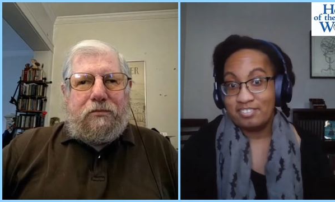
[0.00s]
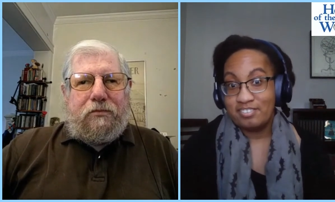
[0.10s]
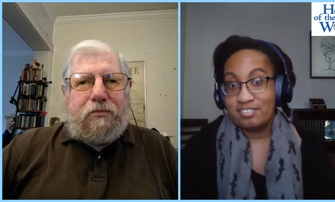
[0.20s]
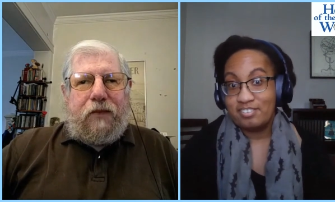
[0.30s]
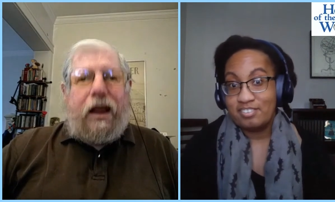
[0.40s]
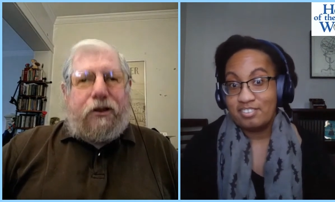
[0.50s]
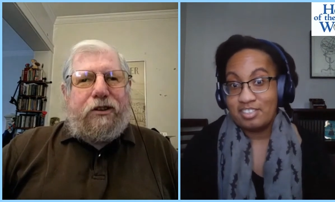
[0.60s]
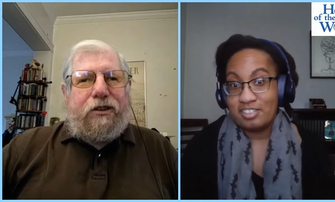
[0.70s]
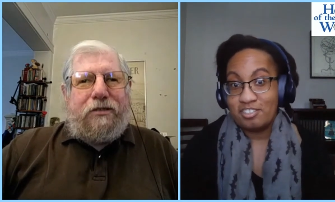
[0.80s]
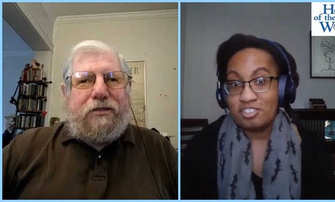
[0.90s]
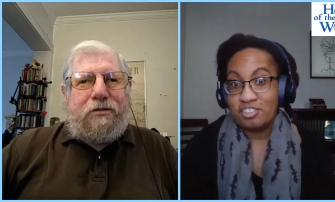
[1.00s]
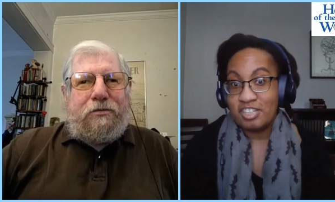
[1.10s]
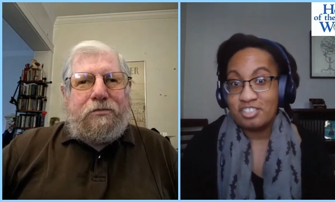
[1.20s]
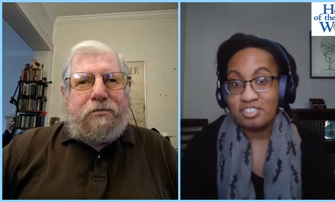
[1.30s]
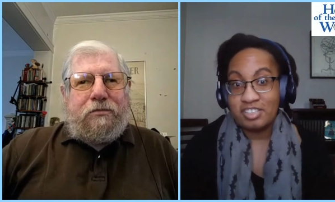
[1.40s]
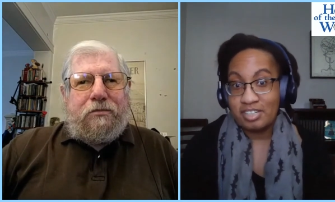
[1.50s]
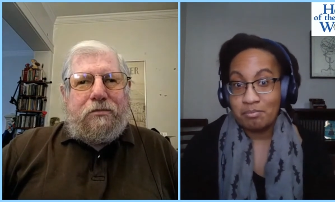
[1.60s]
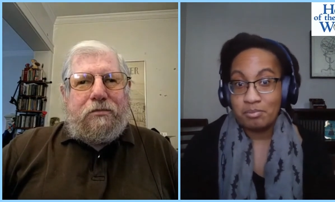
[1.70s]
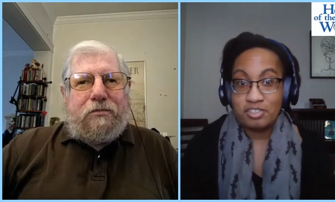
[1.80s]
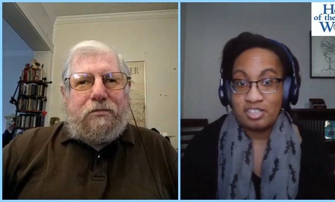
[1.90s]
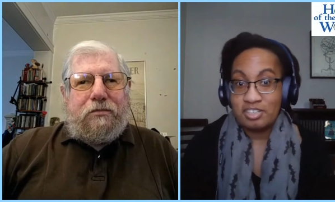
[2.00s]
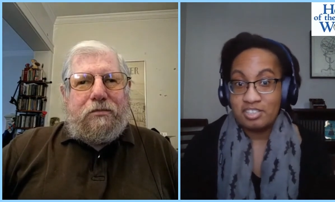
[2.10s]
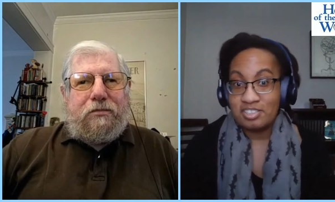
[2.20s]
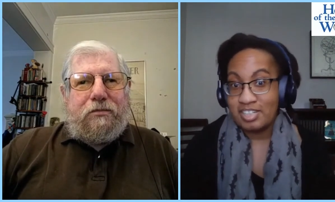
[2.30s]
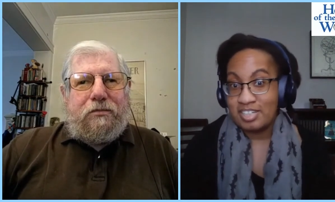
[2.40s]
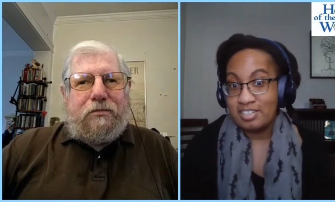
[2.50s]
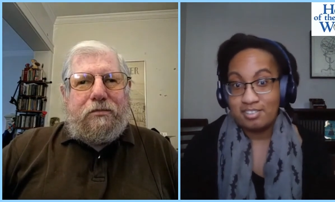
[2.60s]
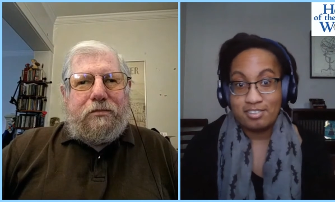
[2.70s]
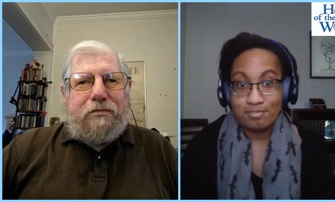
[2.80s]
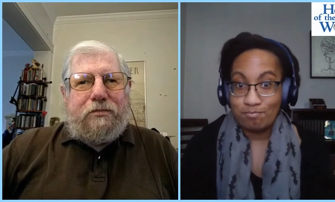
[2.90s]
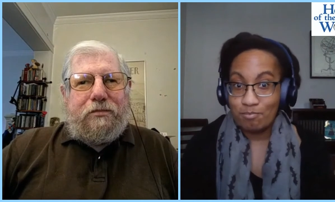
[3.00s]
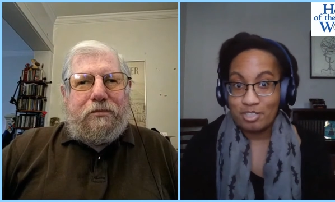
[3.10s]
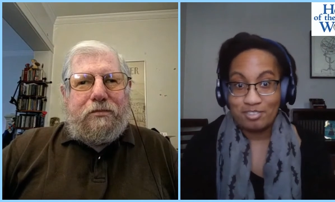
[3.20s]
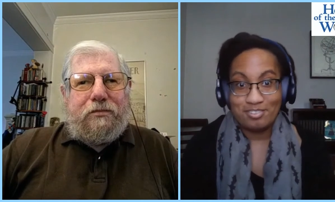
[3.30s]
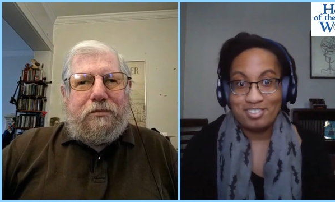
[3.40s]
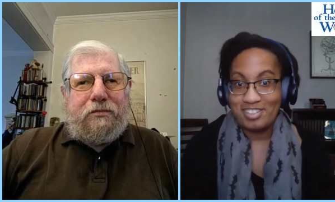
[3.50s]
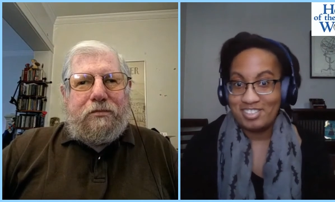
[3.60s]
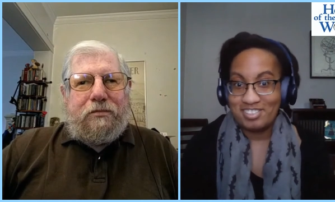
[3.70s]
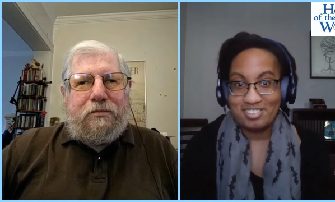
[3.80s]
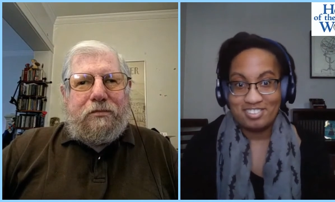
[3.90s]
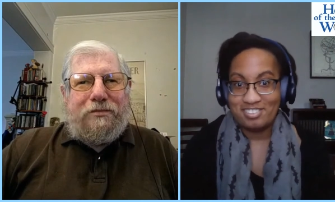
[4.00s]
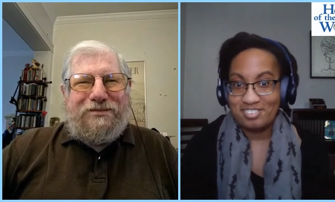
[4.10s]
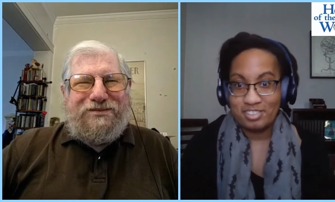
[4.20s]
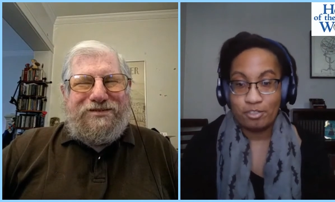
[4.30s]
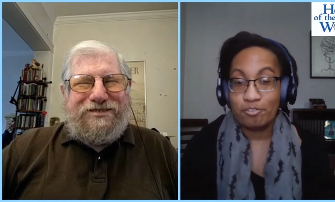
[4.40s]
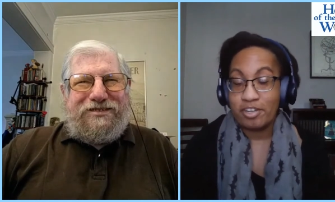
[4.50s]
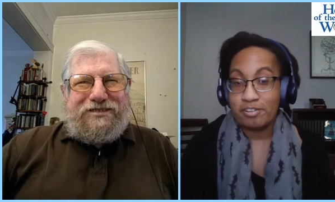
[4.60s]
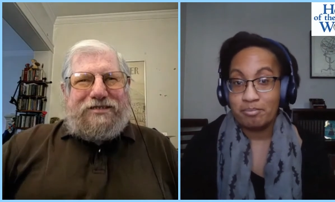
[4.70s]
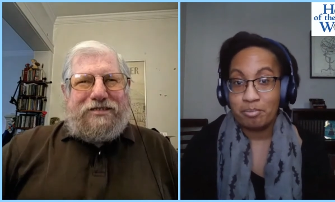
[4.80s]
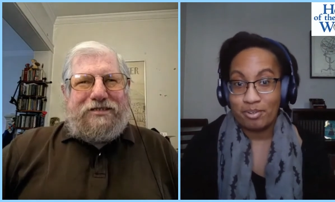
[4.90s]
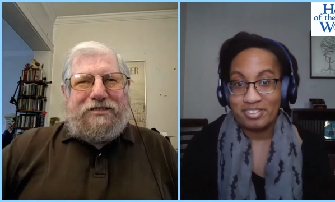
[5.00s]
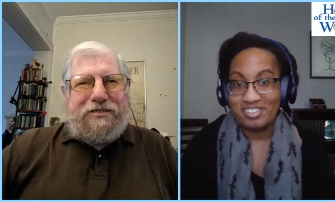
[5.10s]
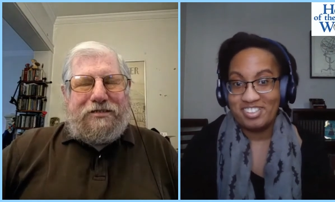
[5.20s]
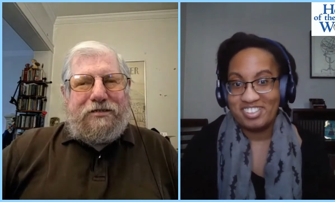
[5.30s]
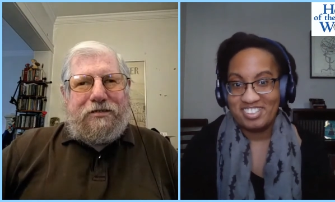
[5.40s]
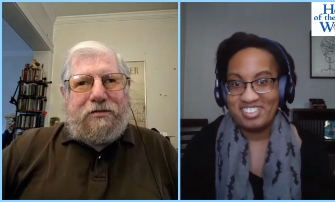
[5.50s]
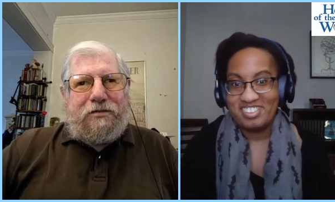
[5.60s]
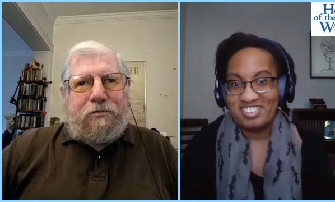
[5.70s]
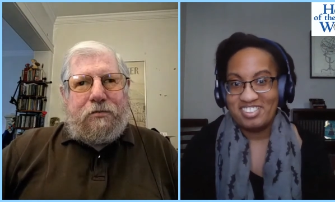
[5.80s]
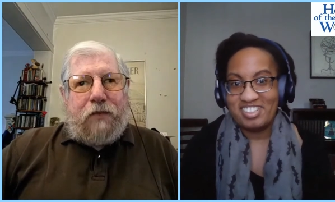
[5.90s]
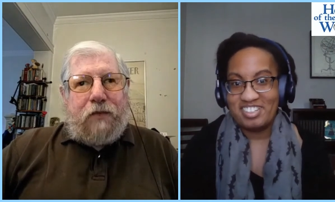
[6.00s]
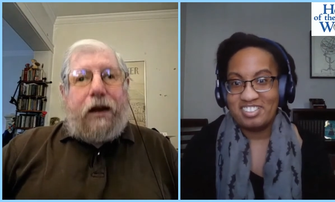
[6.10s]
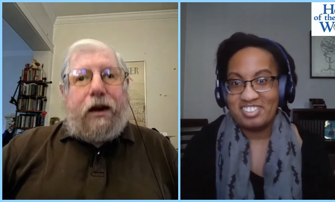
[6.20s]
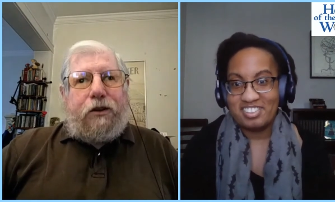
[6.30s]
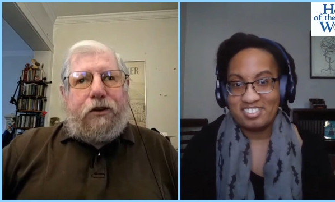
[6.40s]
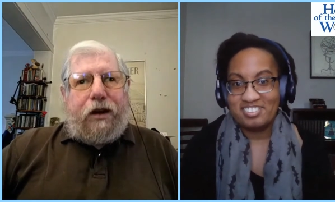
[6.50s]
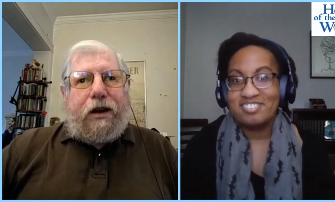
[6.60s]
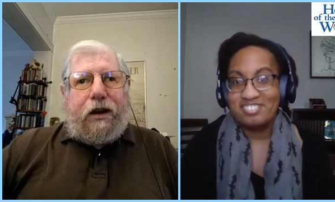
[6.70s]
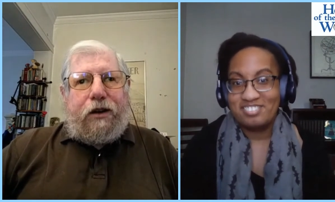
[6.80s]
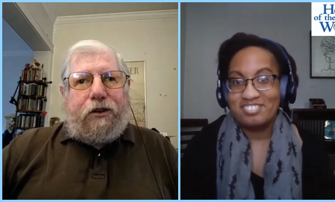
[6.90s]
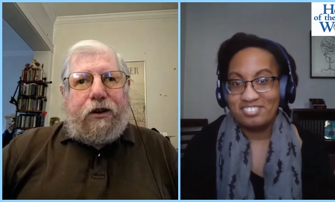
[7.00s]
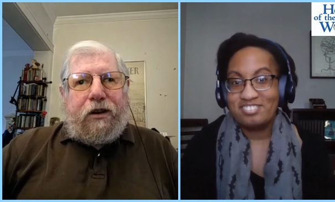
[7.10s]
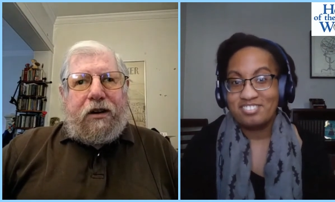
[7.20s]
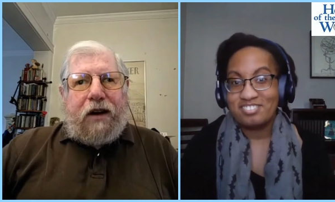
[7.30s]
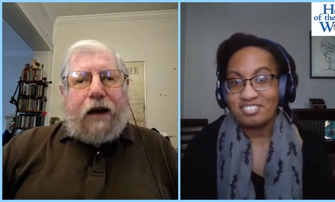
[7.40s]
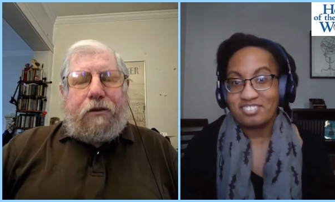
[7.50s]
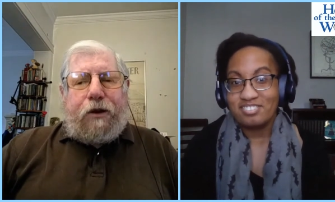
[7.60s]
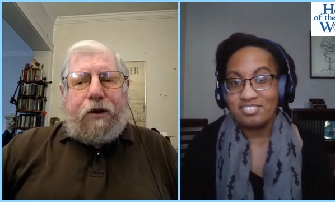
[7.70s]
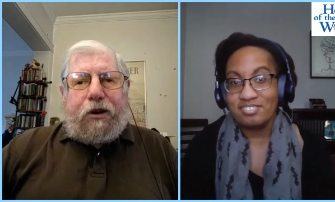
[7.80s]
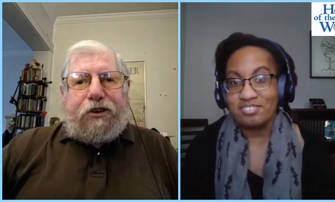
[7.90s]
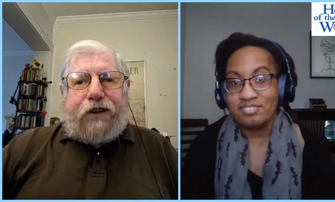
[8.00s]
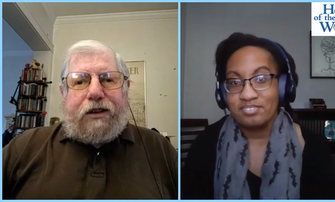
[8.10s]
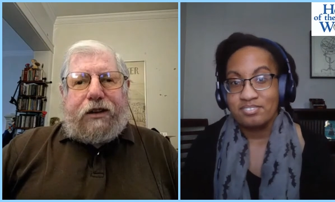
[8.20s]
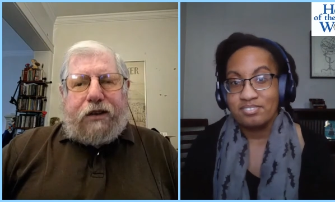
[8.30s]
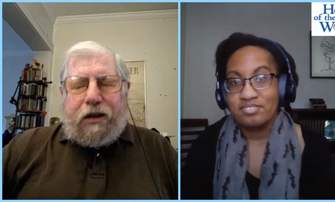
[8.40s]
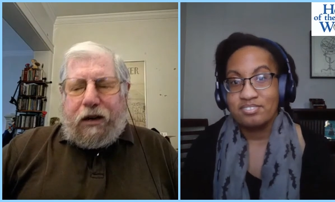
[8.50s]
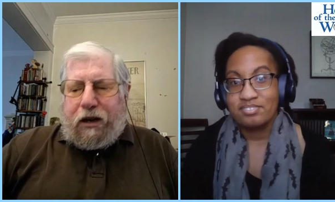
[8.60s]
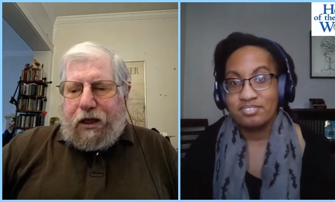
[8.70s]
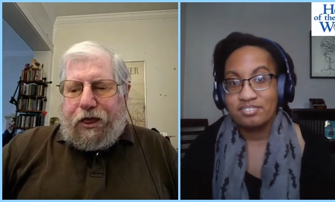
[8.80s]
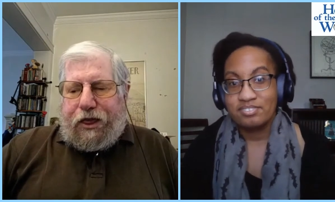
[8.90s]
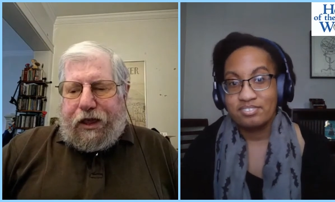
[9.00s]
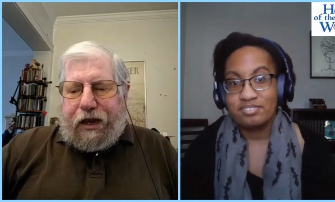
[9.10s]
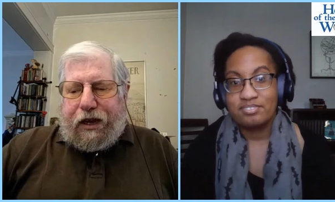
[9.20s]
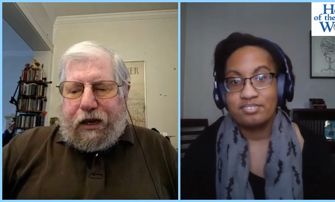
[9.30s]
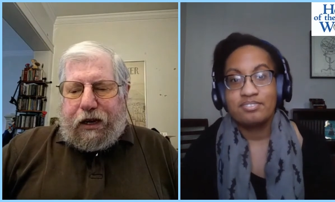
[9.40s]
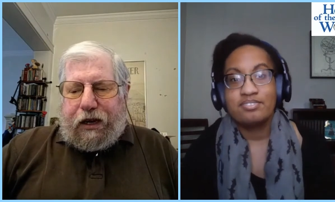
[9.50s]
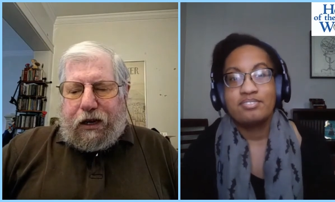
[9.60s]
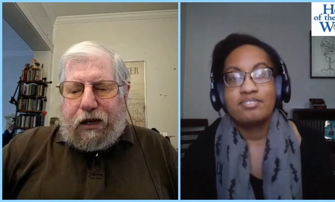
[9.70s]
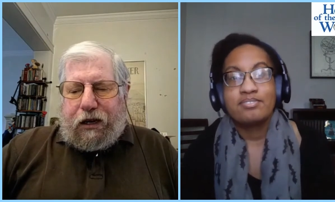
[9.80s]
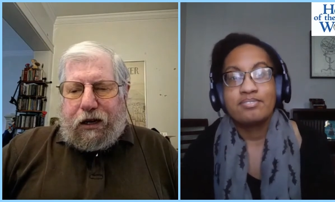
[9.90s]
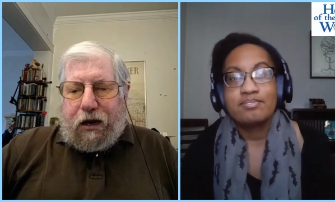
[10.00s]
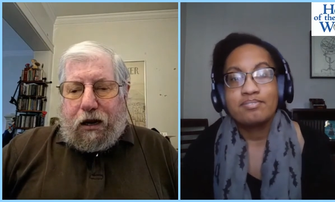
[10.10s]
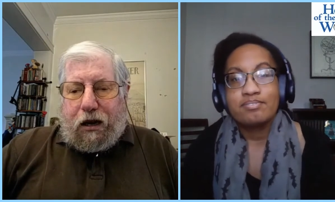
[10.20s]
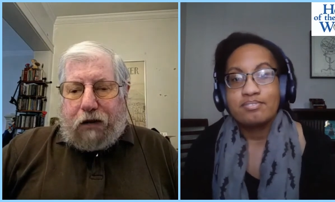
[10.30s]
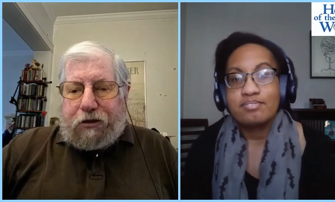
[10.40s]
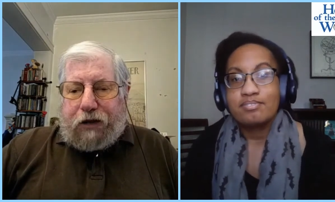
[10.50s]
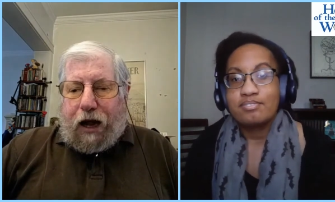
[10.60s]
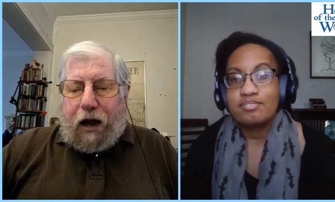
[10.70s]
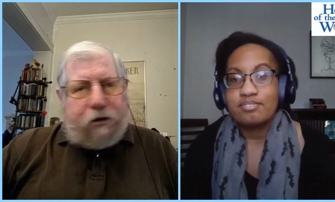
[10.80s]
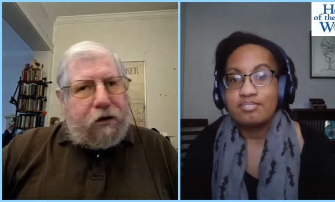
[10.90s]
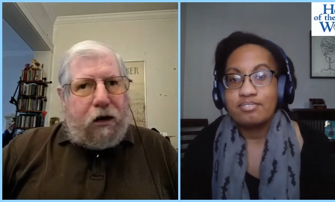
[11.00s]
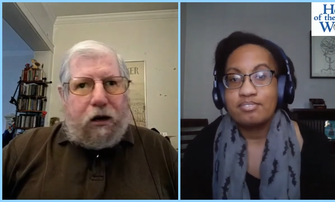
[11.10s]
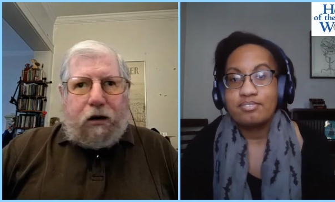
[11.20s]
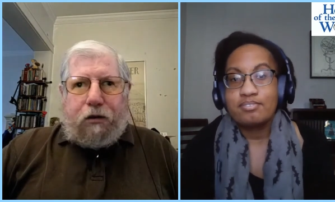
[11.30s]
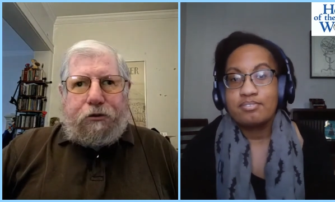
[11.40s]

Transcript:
Speaker 1: yes like you just change names change the dates you can it's still very important
Speaker 2: it is it is and very much set the uh, a lot of